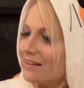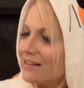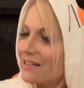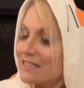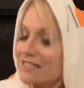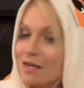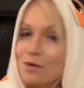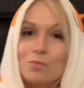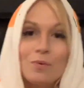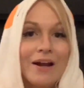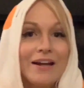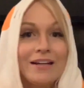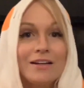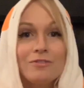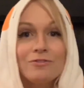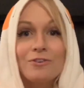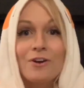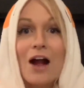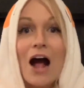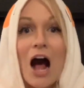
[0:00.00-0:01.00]
As I
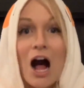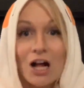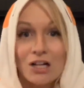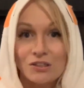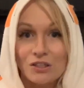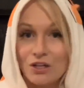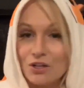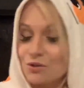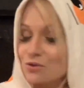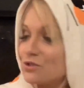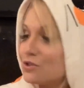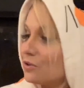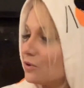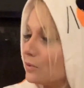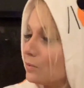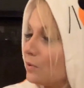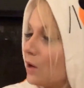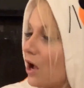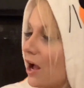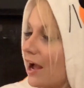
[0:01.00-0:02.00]
waited for Aldo to
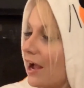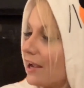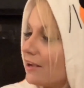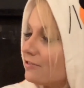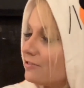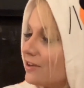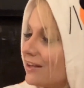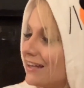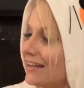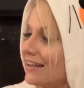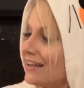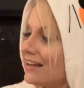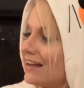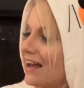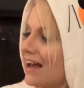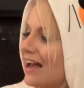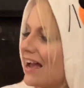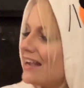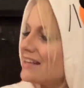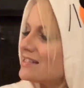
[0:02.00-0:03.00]
arrive,
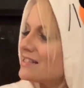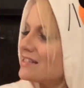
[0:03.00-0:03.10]
I